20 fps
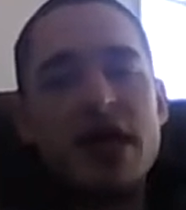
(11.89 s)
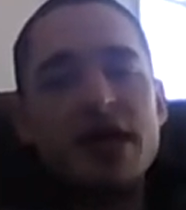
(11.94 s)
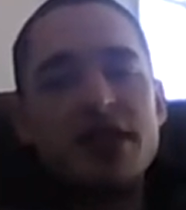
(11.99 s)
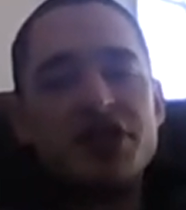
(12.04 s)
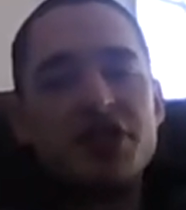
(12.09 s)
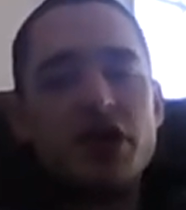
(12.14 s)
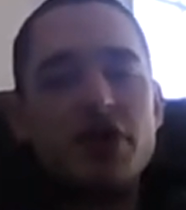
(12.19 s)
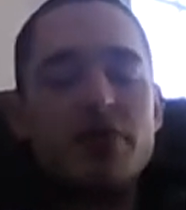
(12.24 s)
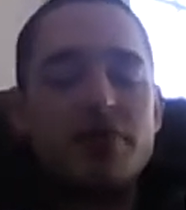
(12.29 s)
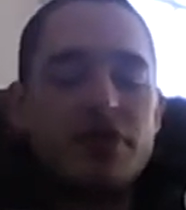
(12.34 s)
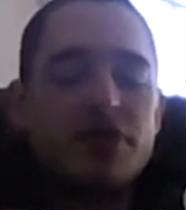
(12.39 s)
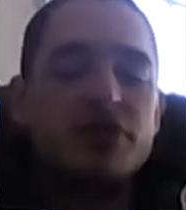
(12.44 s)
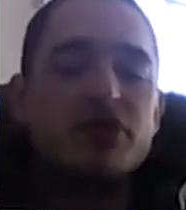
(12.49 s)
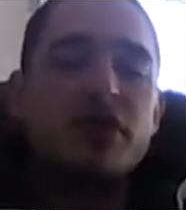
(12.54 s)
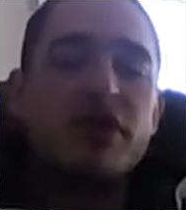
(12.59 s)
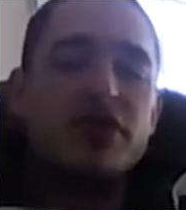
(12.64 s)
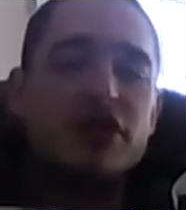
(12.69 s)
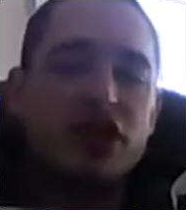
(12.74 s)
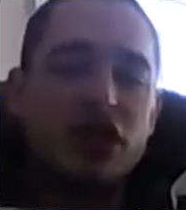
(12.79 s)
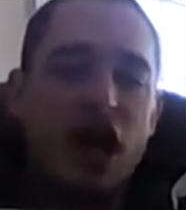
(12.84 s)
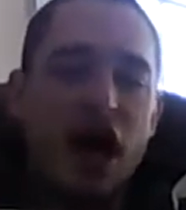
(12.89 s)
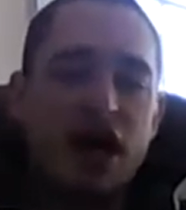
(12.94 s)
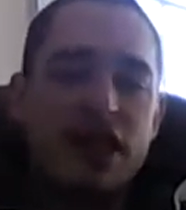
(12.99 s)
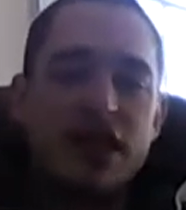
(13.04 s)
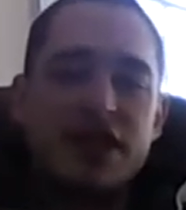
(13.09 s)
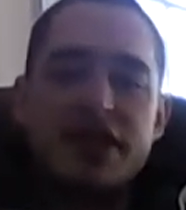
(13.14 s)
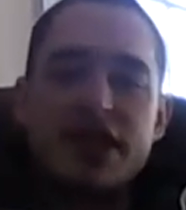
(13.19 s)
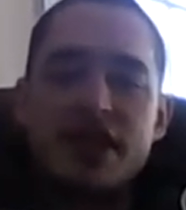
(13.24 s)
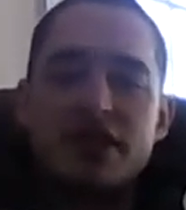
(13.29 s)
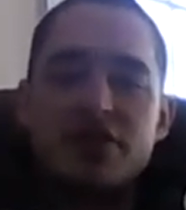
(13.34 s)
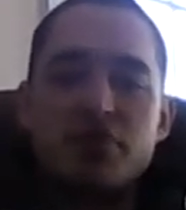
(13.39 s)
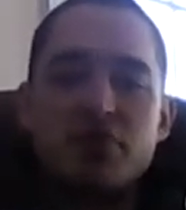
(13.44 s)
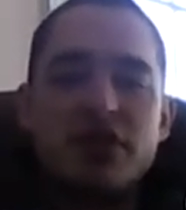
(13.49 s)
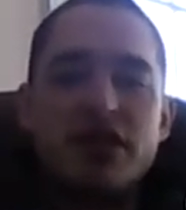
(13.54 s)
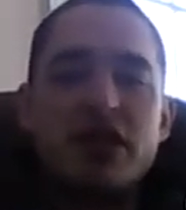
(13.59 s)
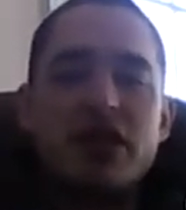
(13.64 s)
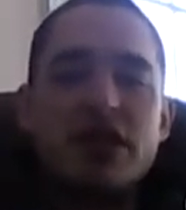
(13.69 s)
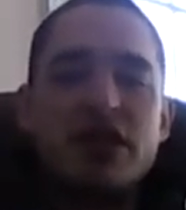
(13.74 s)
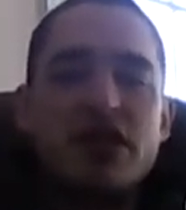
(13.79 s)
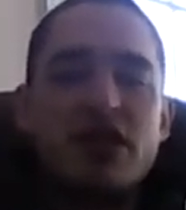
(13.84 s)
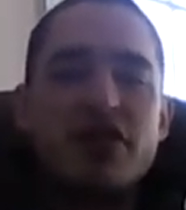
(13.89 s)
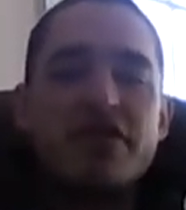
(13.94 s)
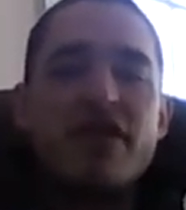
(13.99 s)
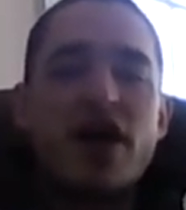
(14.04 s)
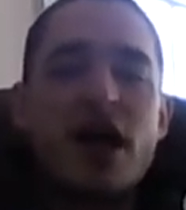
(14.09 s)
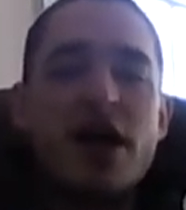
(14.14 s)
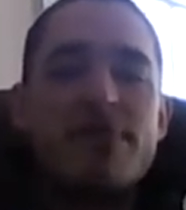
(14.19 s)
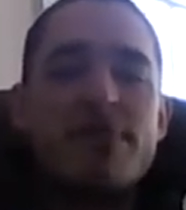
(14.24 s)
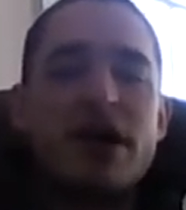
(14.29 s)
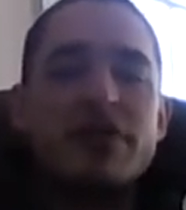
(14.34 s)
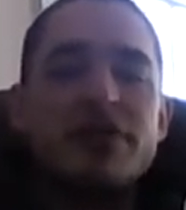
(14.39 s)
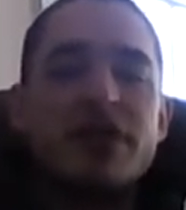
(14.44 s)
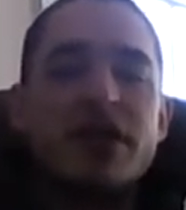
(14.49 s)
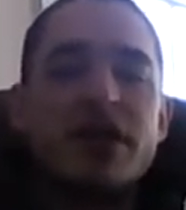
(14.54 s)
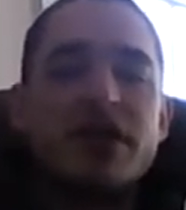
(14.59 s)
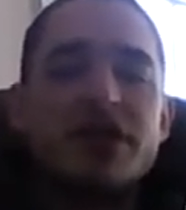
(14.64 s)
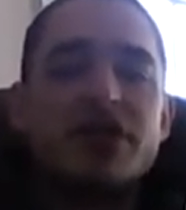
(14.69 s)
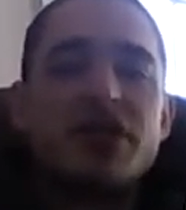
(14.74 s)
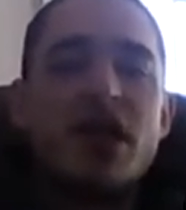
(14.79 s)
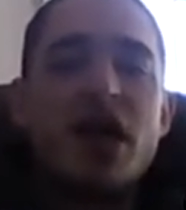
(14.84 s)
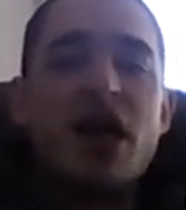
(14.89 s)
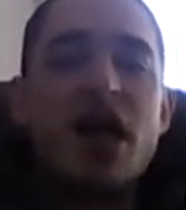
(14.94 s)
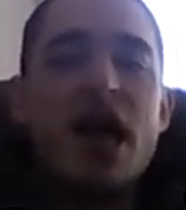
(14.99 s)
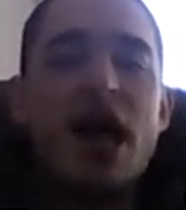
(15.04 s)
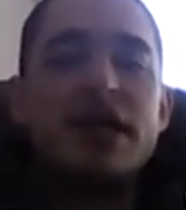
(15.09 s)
So there's a lot of things we need to clarify about this.